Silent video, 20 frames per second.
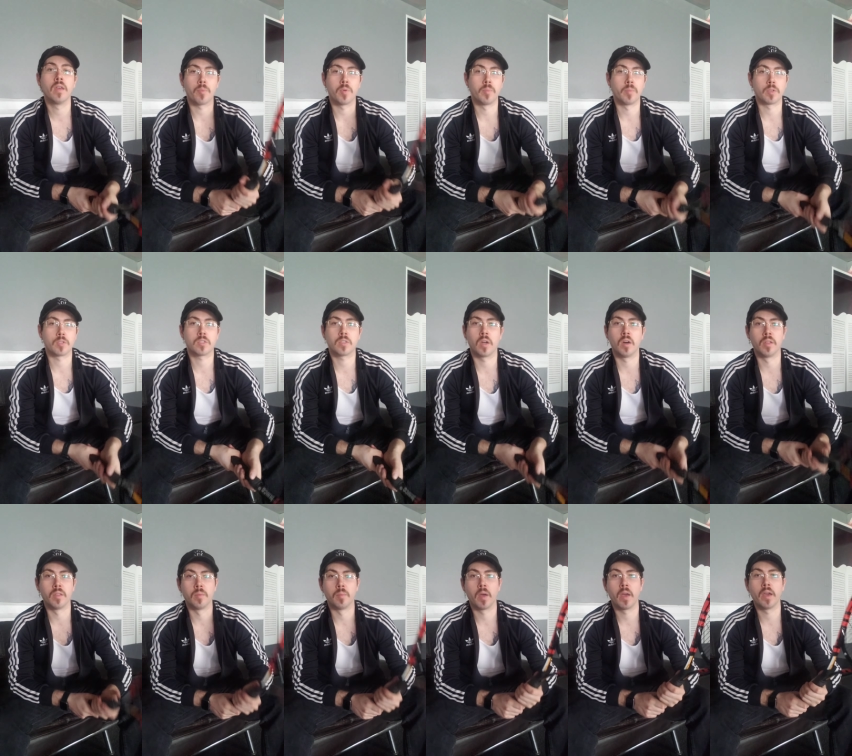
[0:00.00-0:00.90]
I pretty much
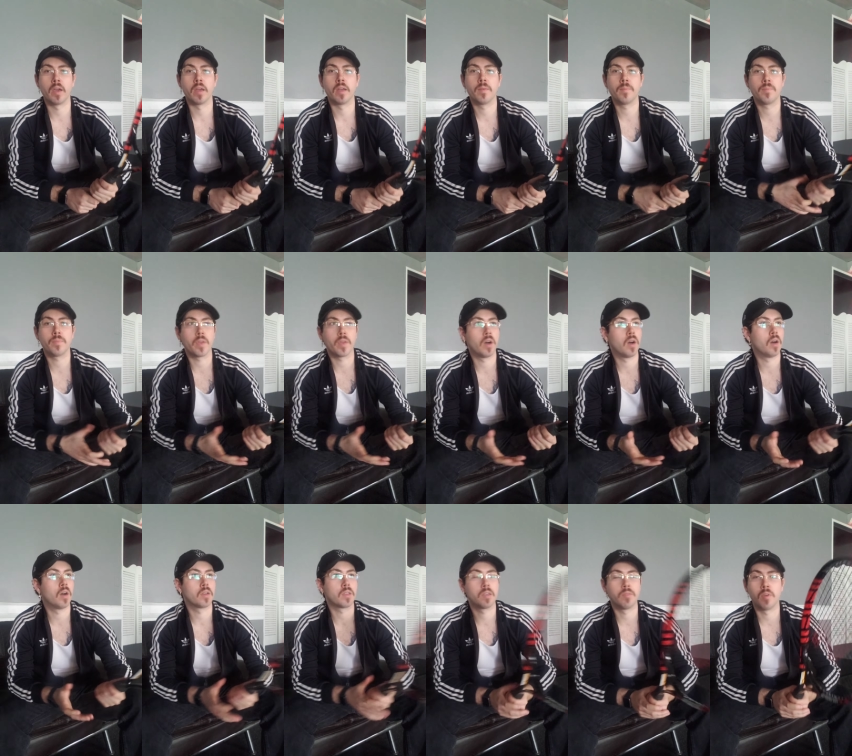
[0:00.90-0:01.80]
tell them, hey,
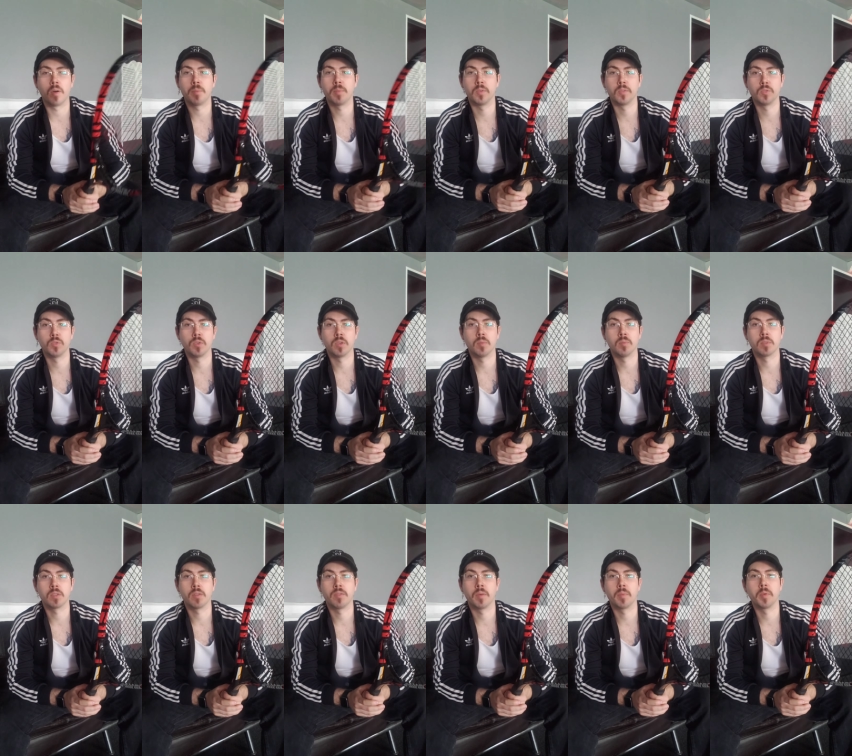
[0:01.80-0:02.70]
uh, give up your
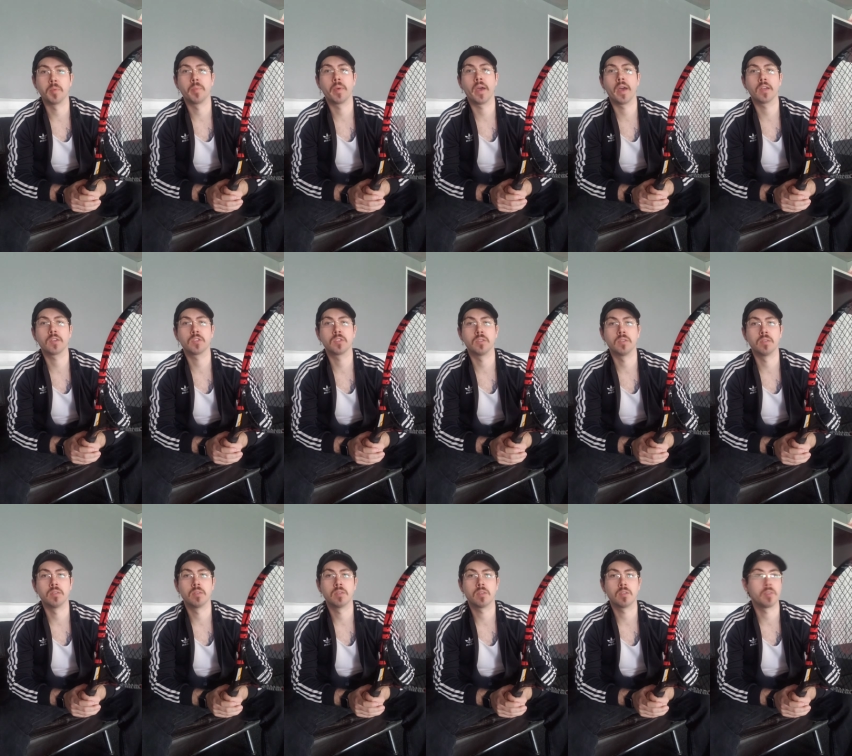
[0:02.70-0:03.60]
dreams, give up your
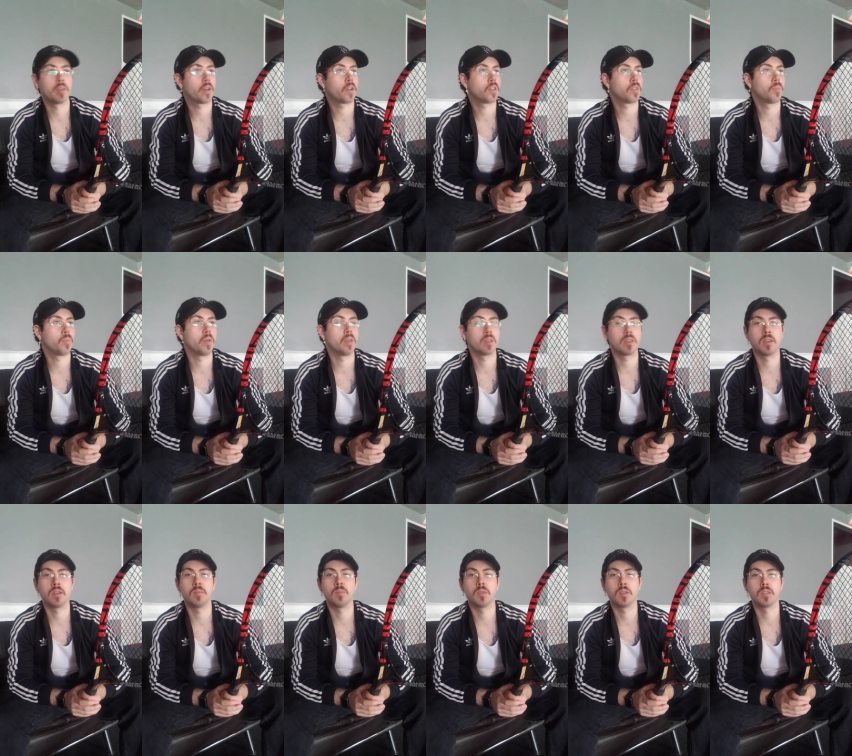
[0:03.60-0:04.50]
passion. You're not gonna make
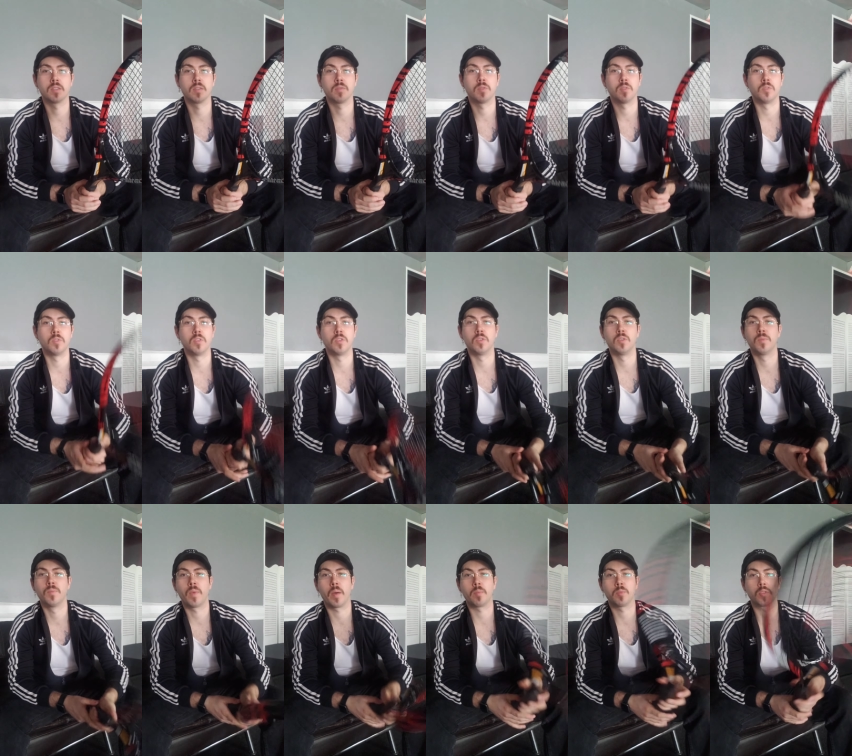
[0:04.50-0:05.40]
it because if you
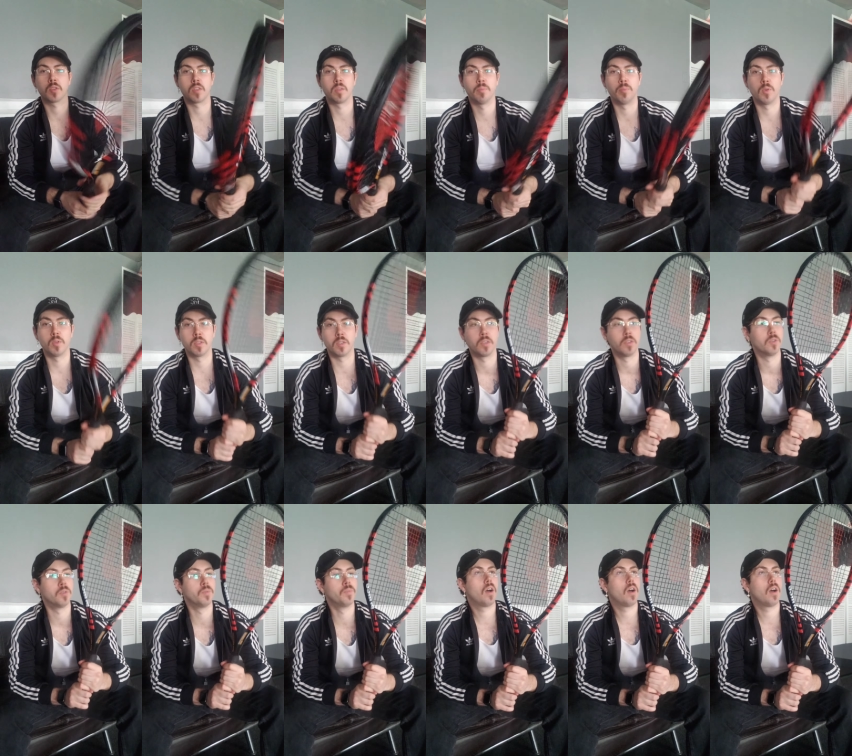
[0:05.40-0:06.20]
do, I'm just gonna bully you